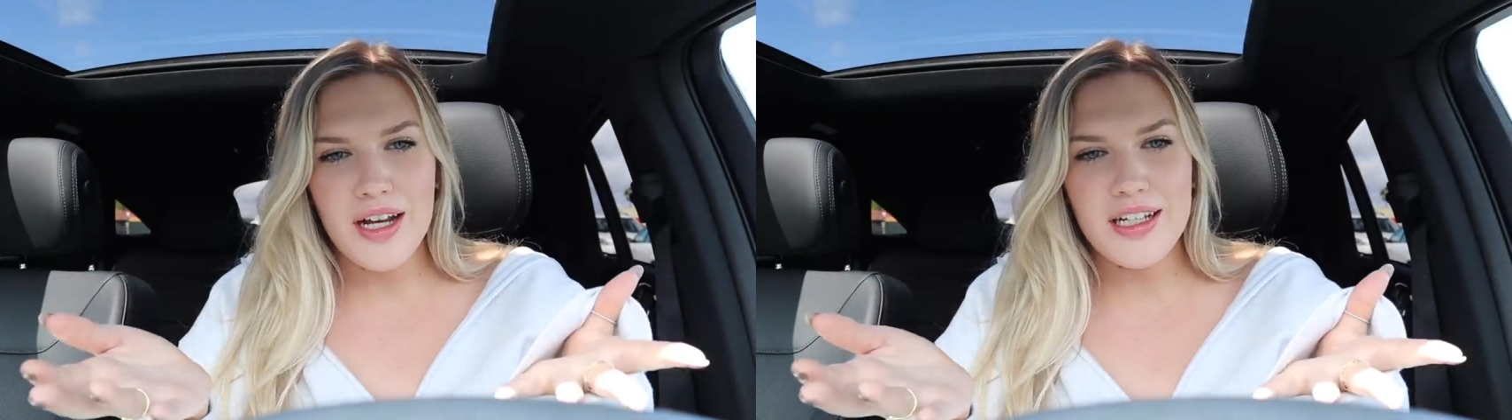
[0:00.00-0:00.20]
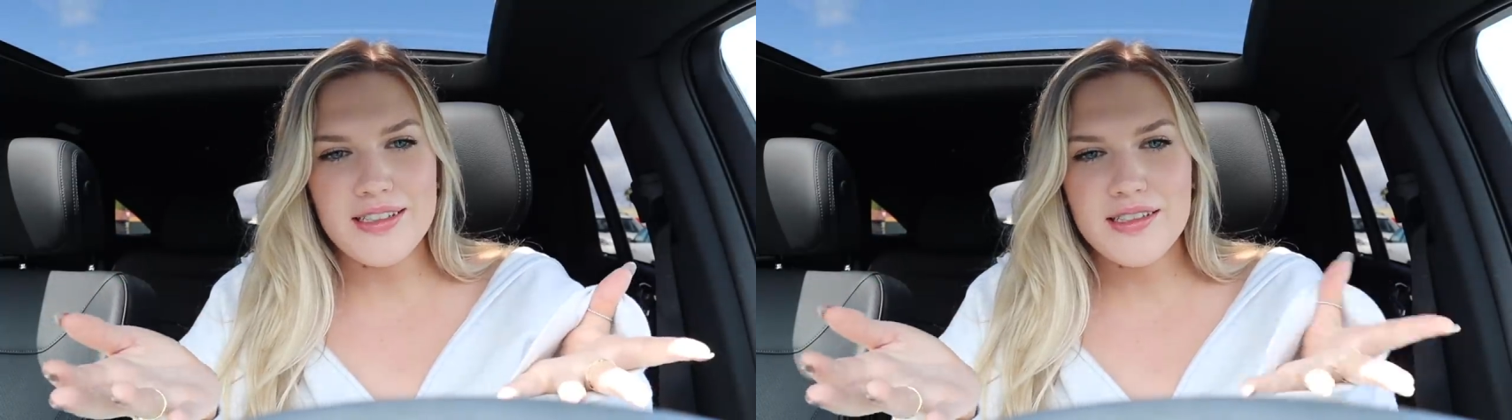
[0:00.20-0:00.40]

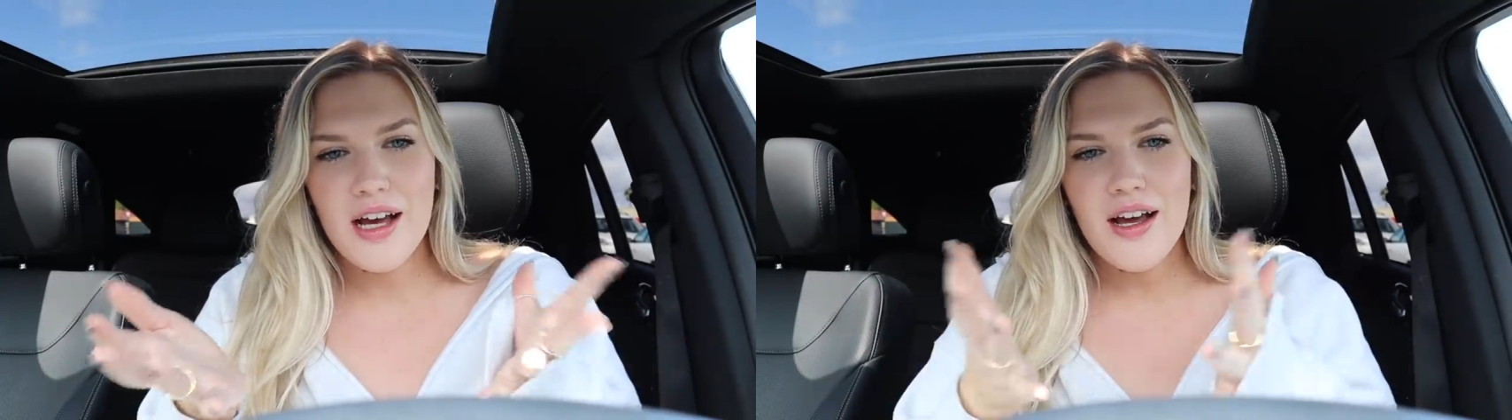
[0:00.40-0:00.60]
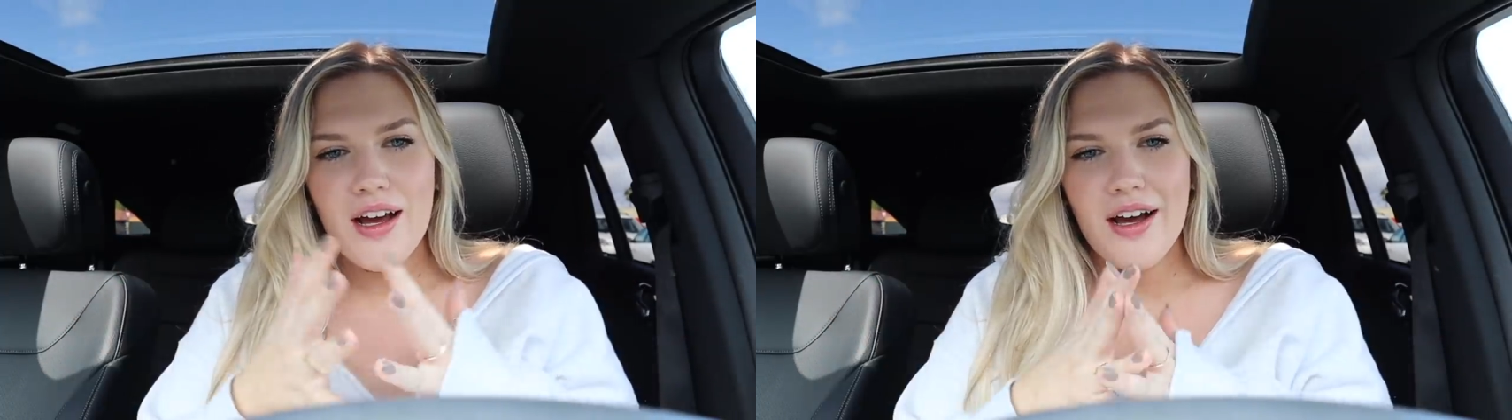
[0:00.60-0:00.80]
is,
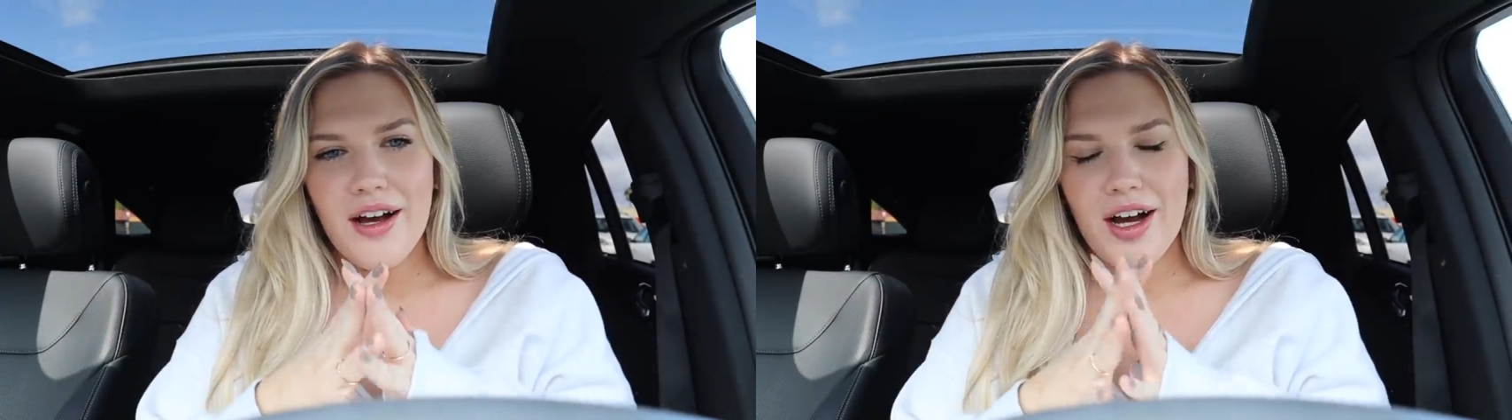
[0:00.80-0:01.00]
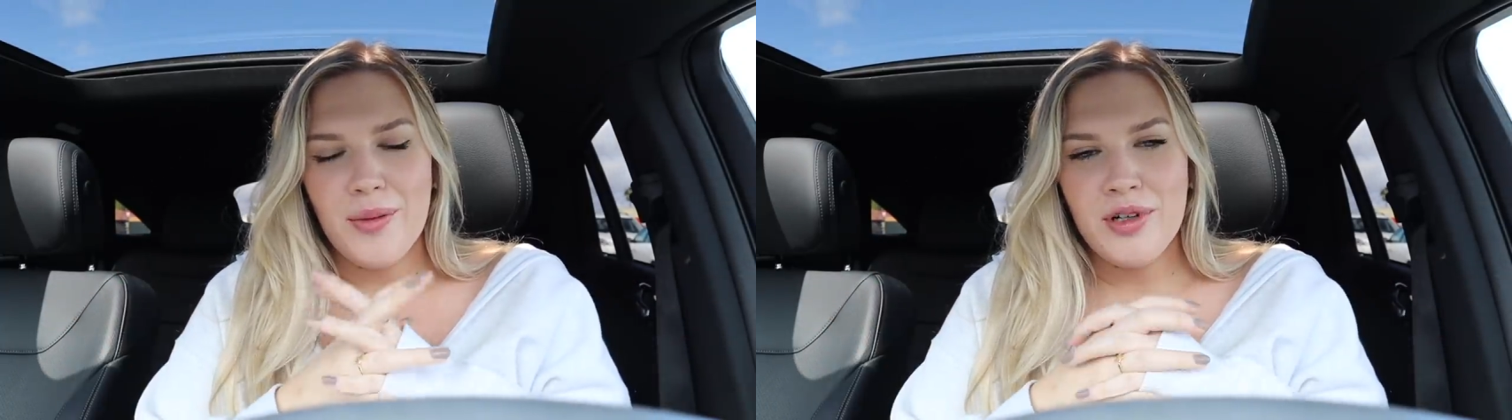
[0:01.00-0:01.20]

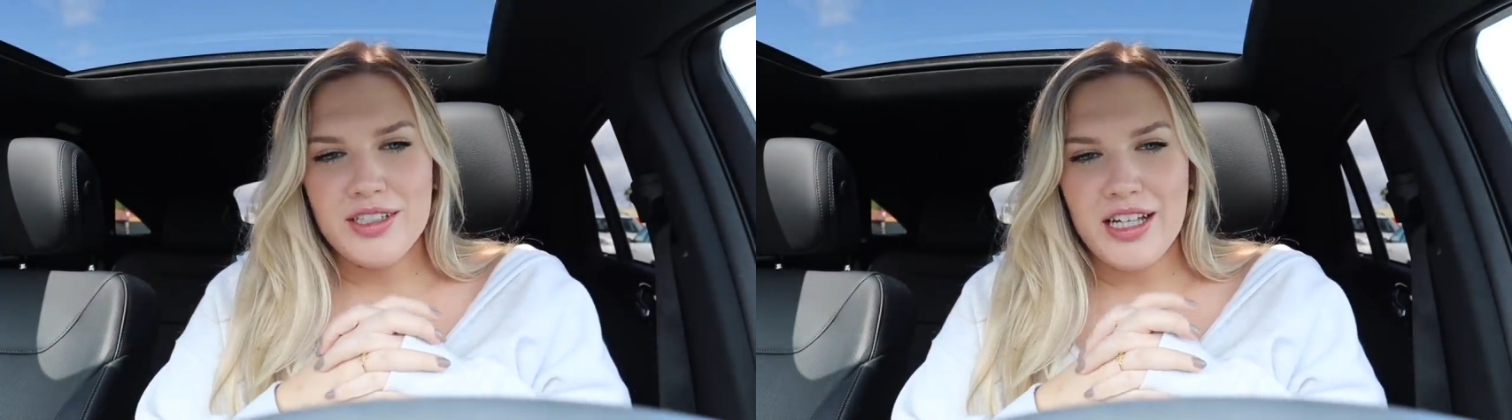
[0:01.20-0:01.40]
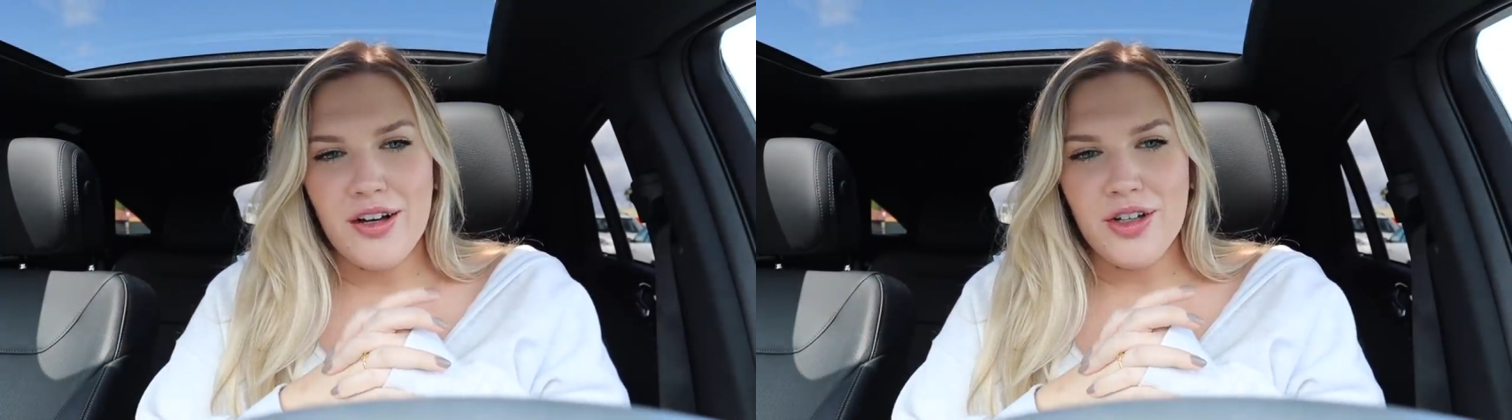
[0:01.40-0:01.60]
I'm gonna
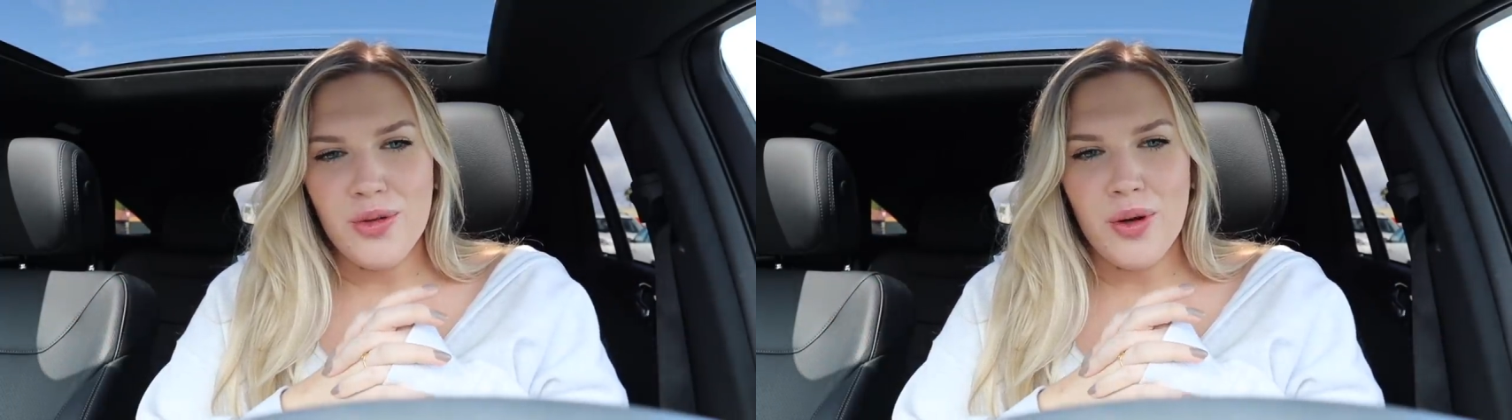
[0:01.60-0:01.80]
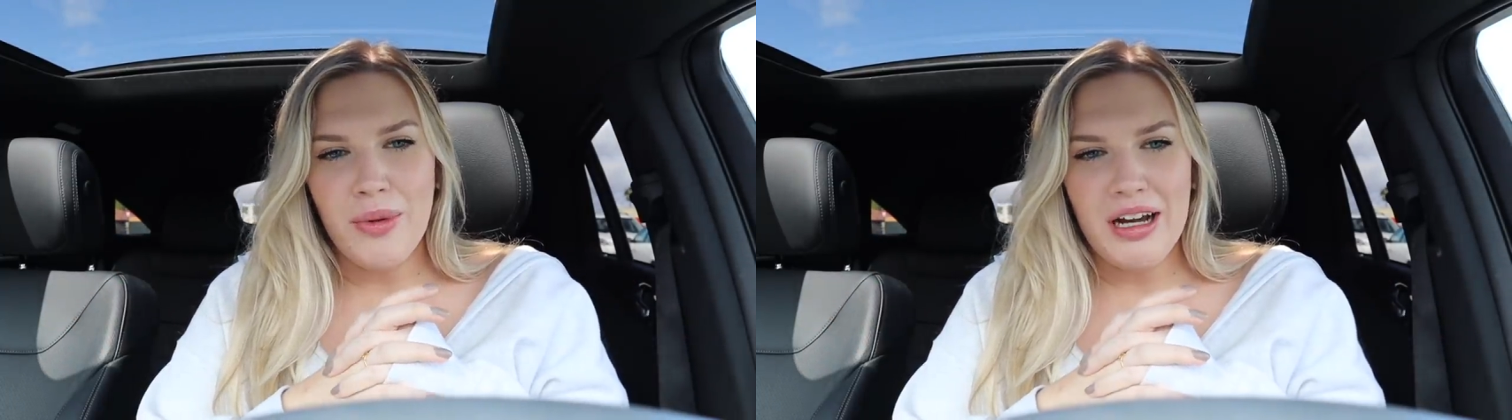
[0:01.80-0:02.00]
tell you
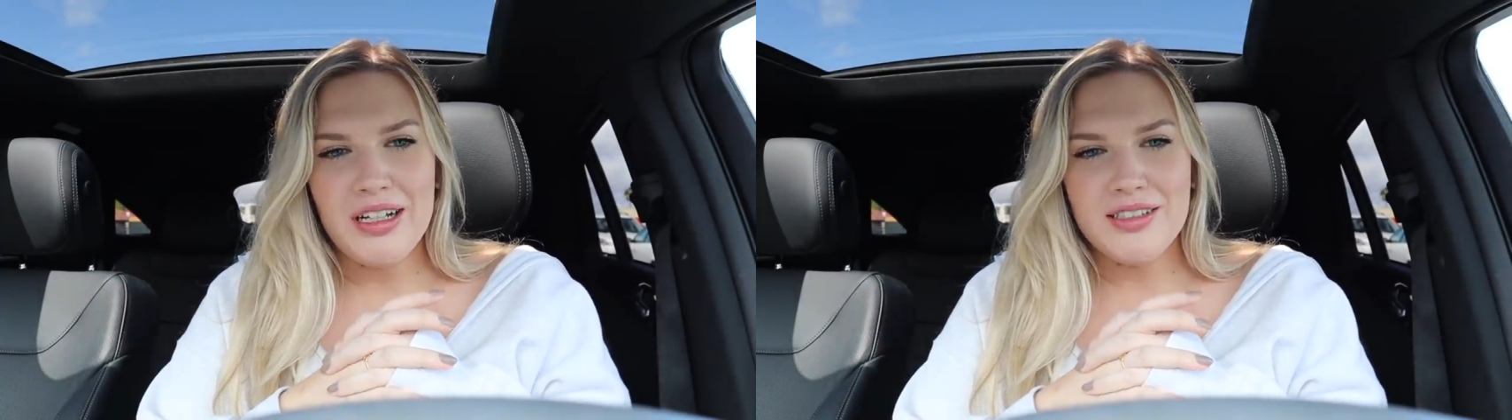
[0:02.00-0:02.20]
what mine